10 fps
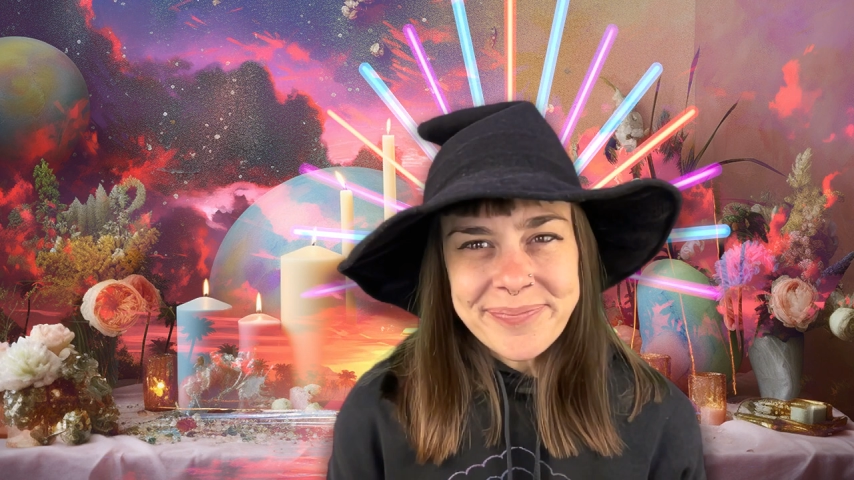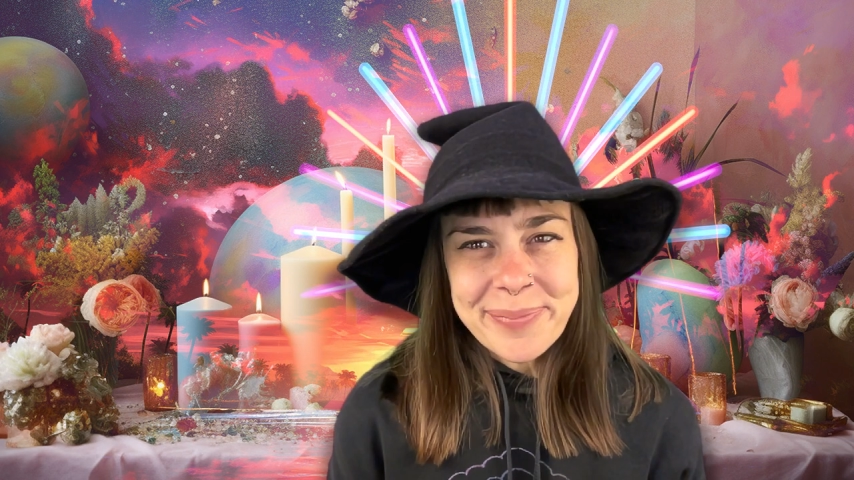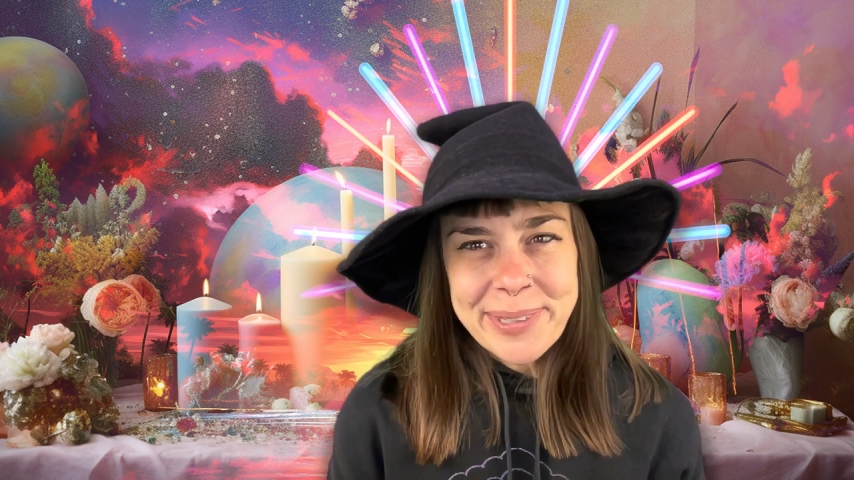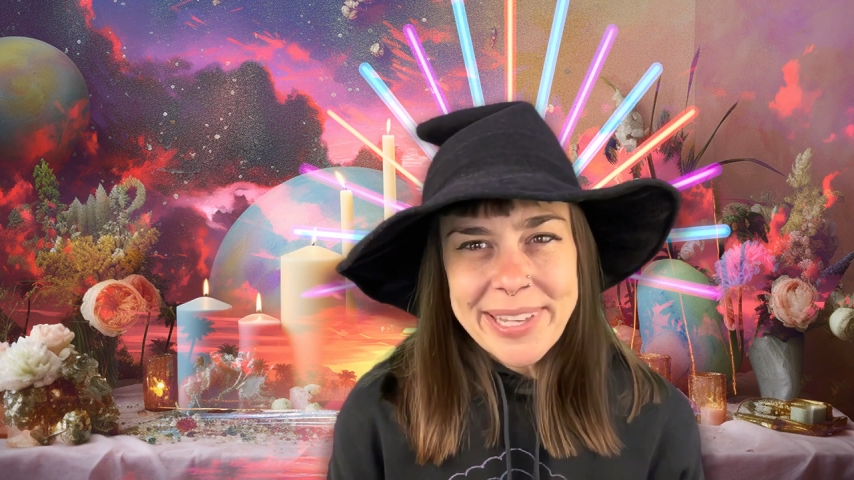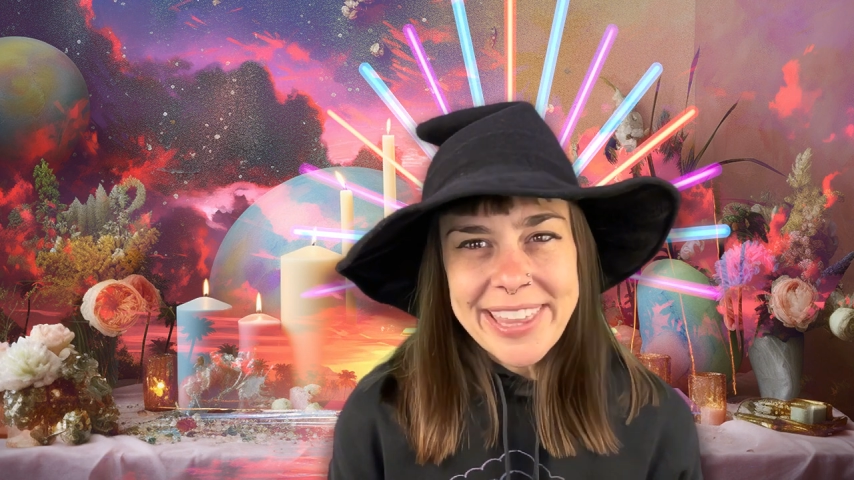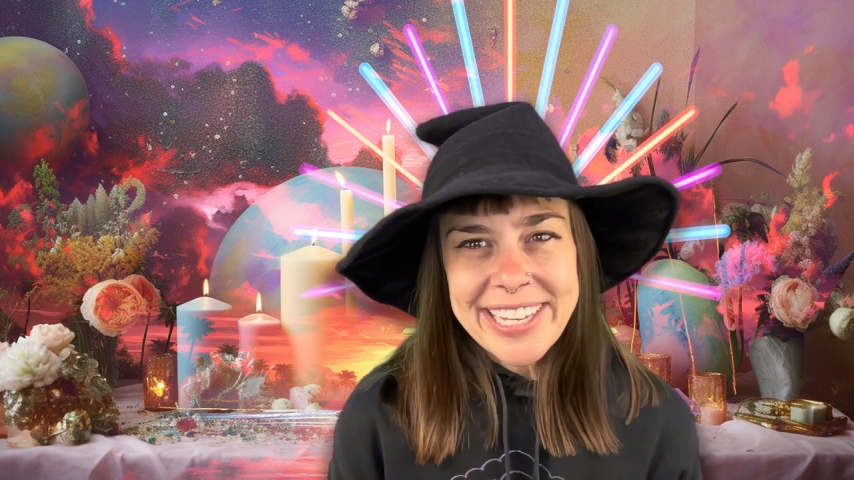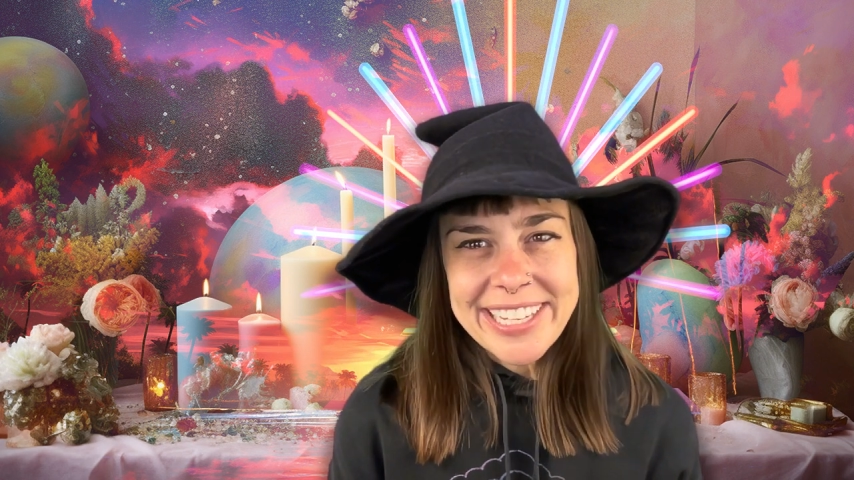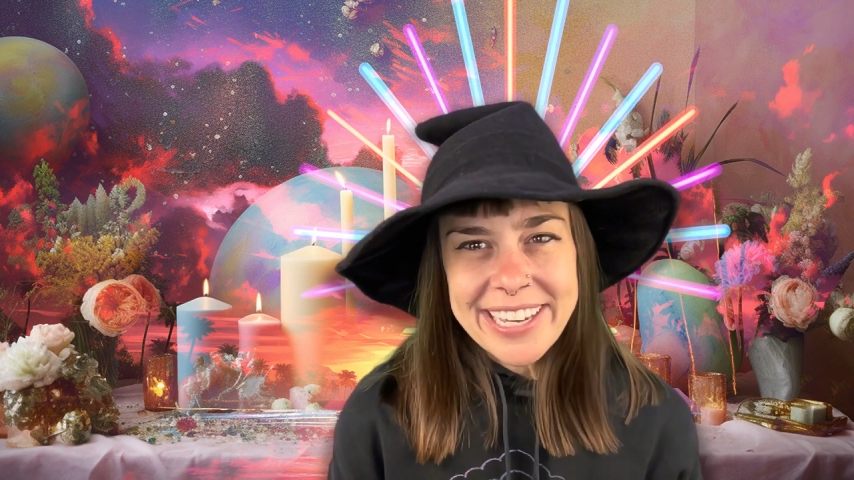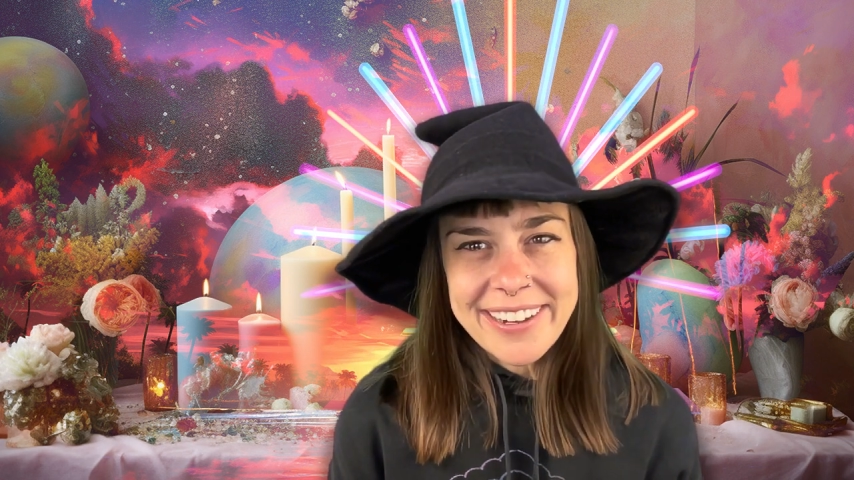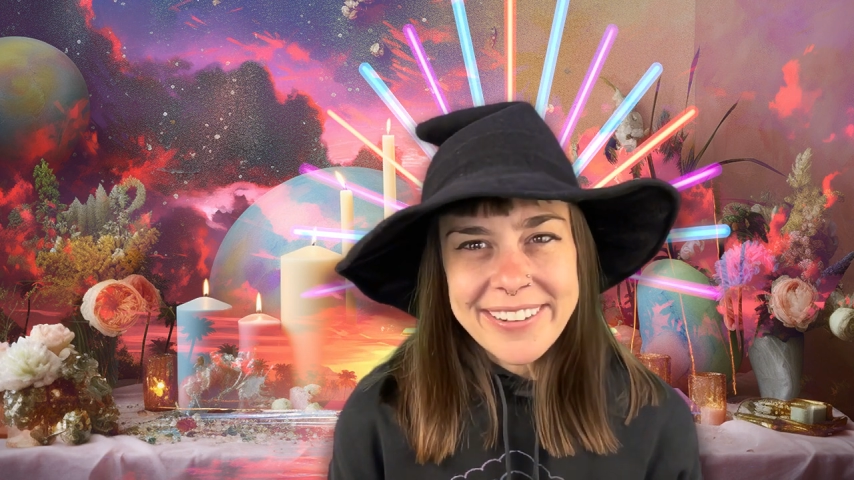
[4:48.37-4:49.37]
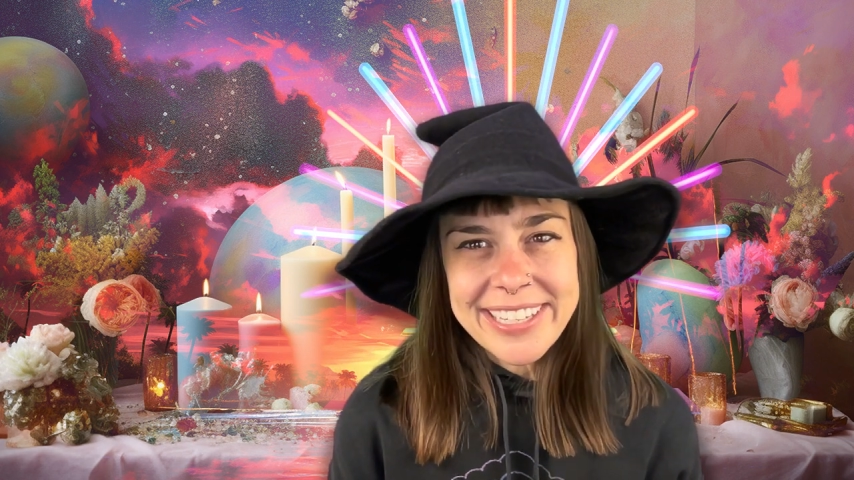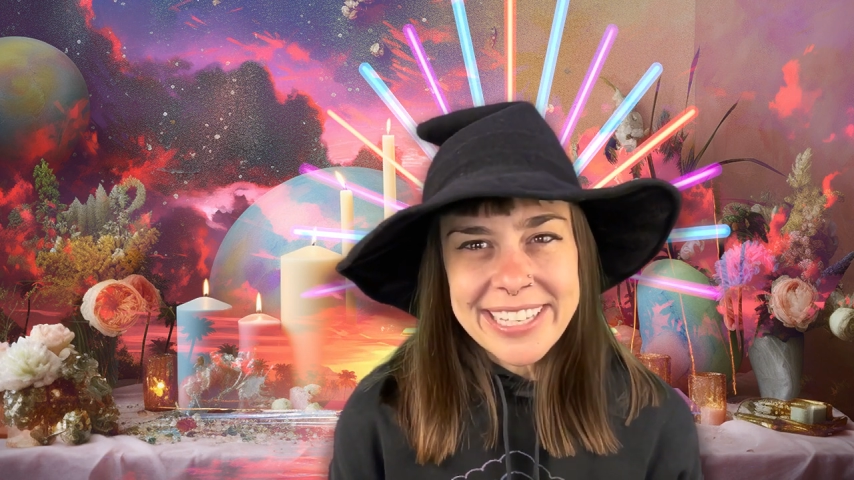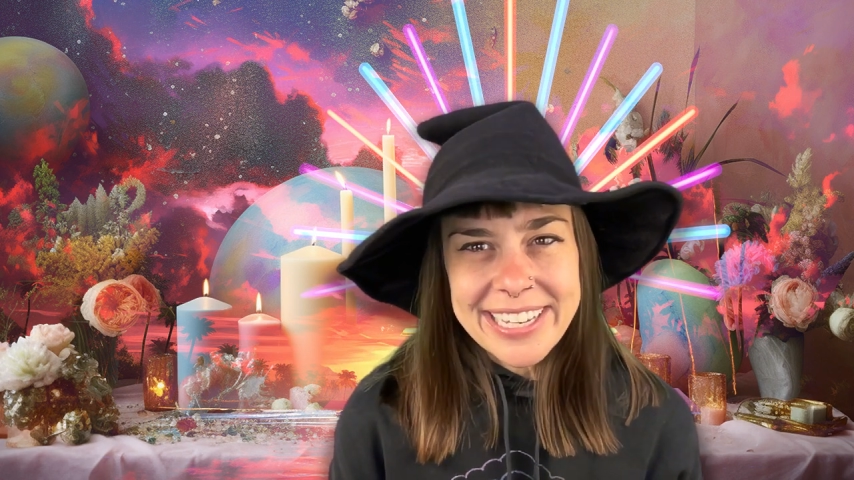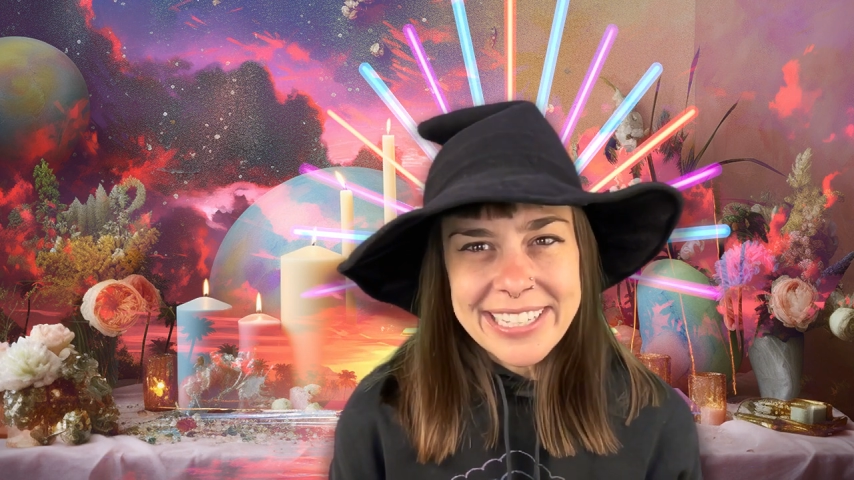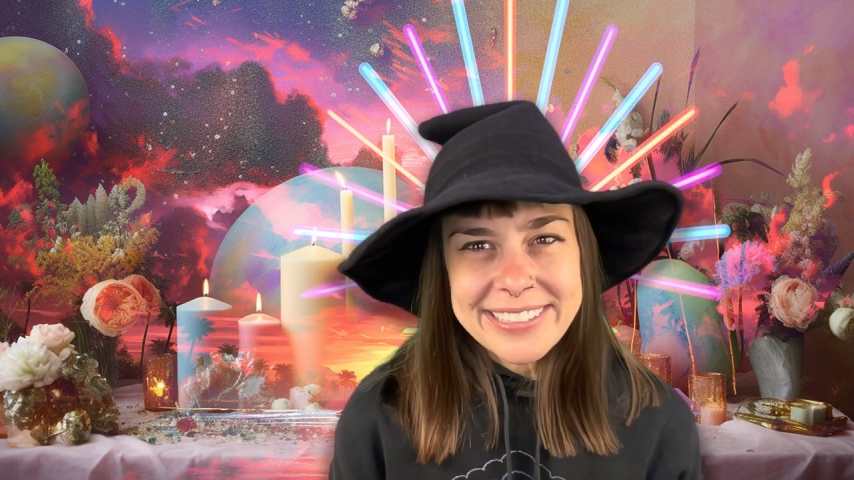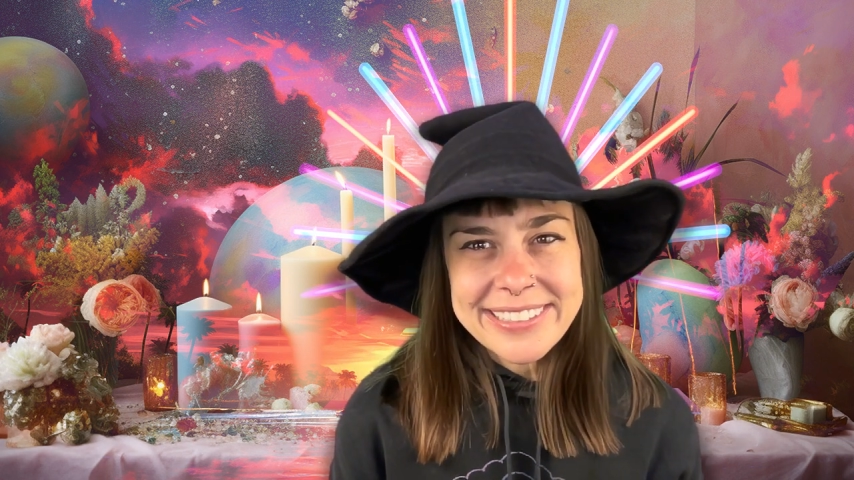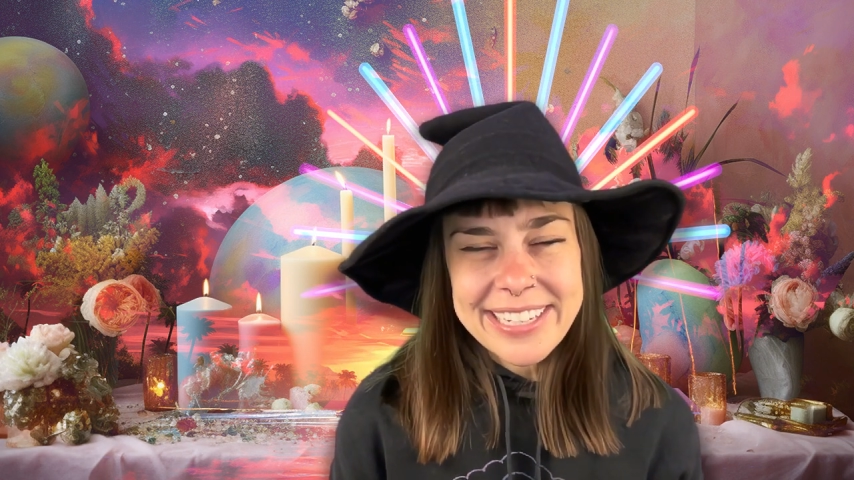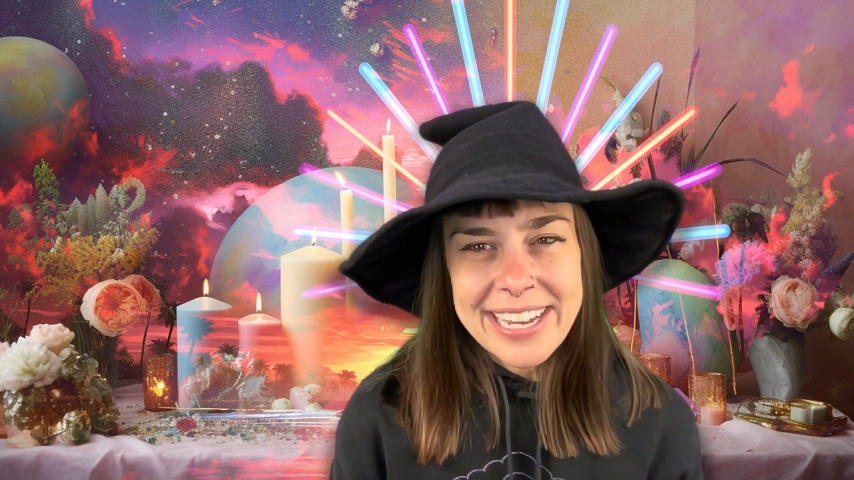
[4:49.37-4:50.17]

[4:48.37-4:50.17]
Breathing out, yes,